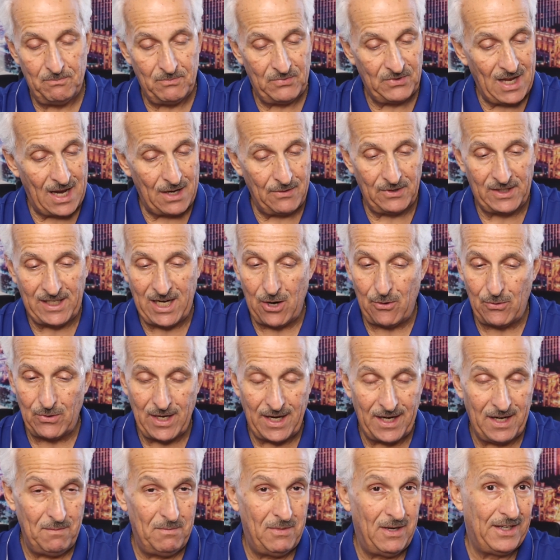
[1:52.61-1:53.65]
So I don't care what
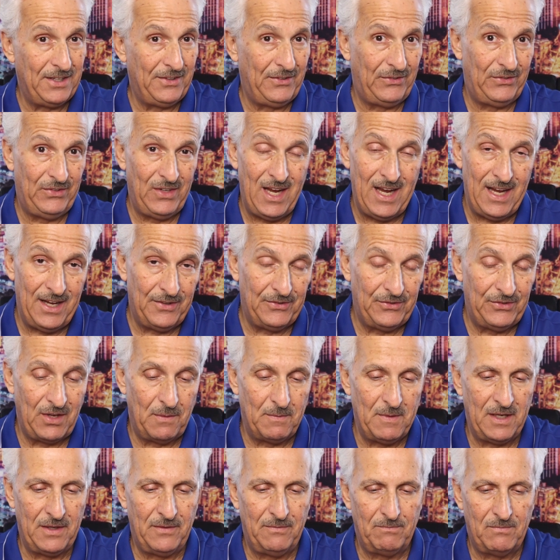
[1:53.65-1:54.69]
anybody says. I
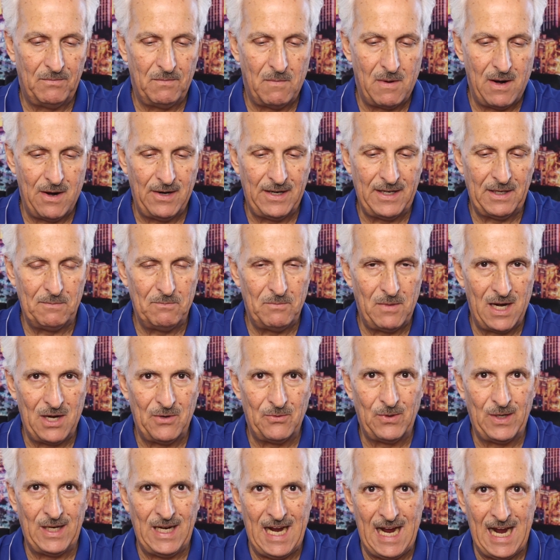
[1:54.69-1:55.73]
mean, market might
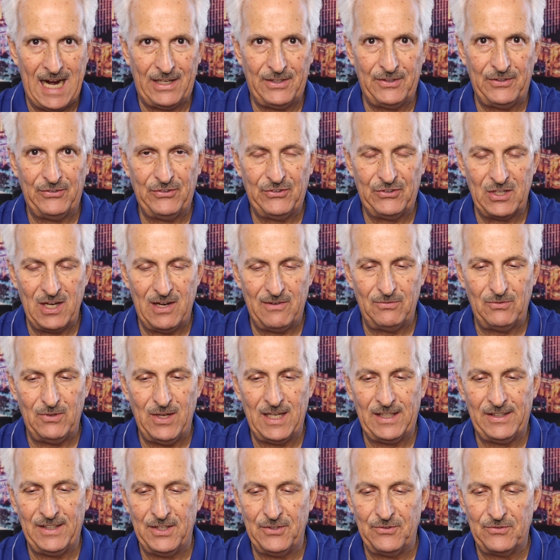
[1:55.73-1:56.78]
react to stuff
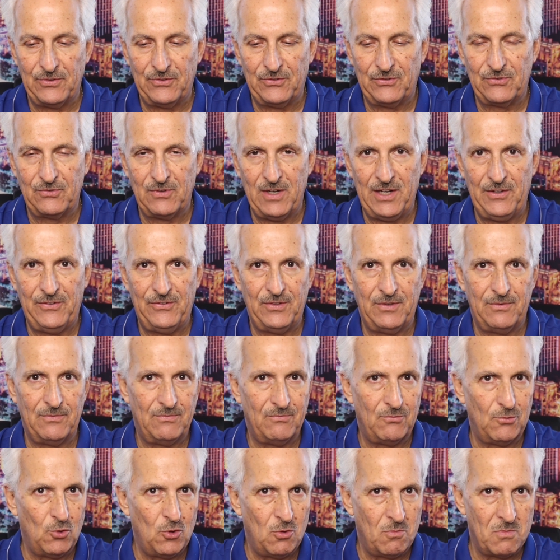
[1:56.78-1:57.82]
like the interest rates
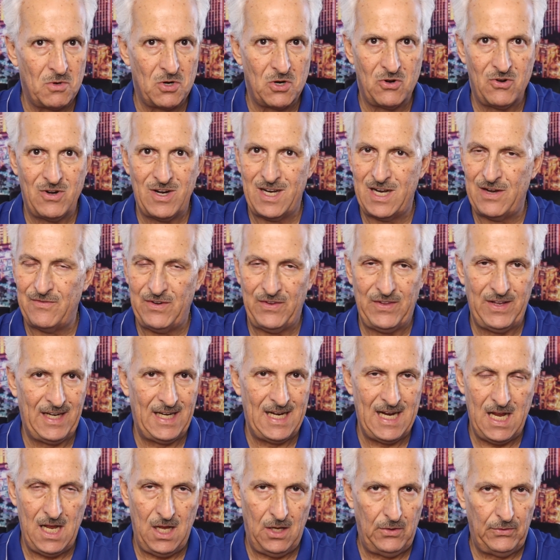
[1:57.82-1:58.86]
and rumor and everything
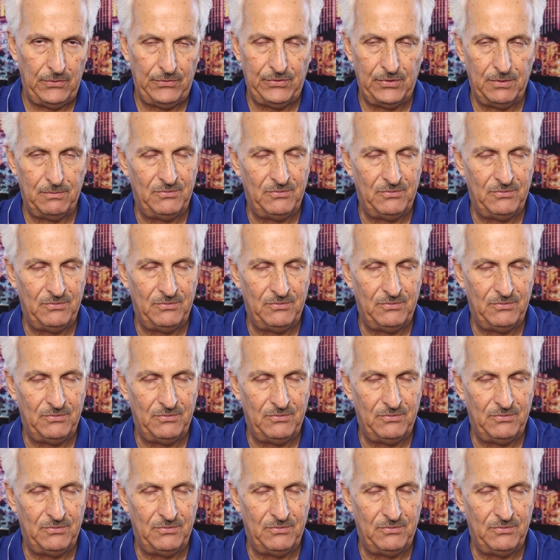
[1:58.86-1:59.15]
else,